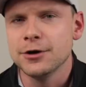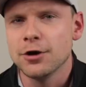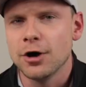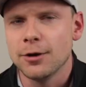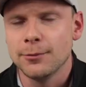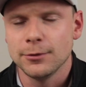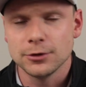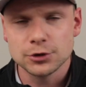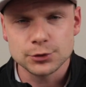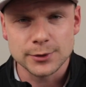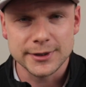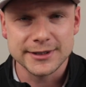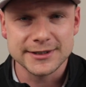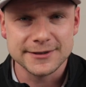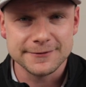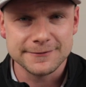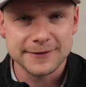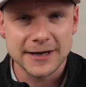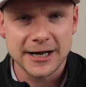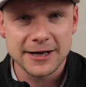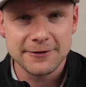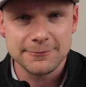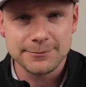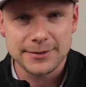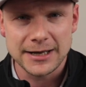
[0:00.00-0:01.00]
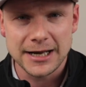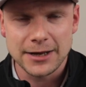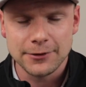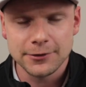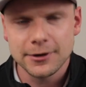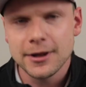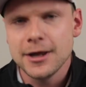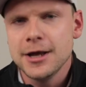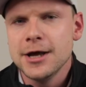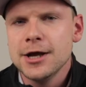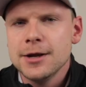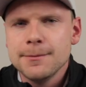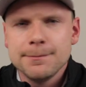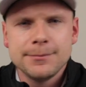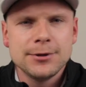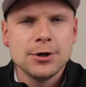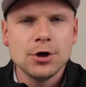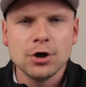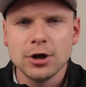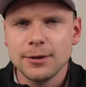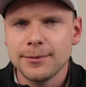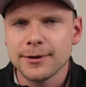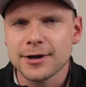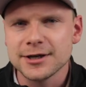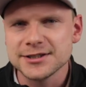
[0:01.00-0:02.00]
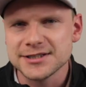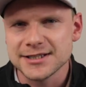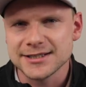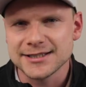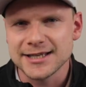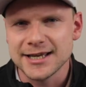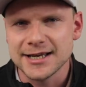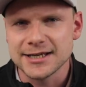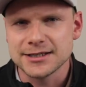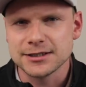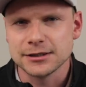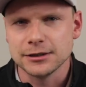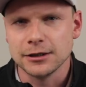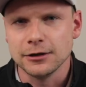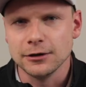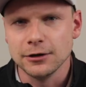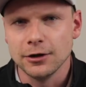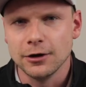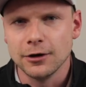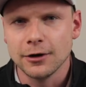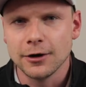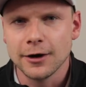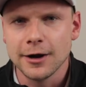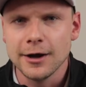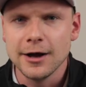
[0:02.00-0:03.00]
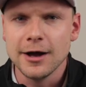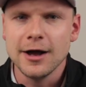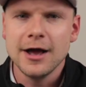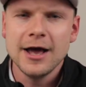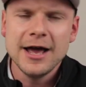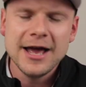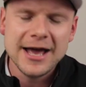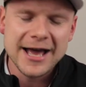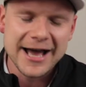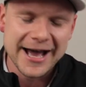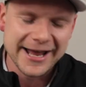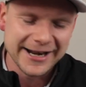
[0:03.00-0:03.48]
normal £25, purely because it takes a lot longer,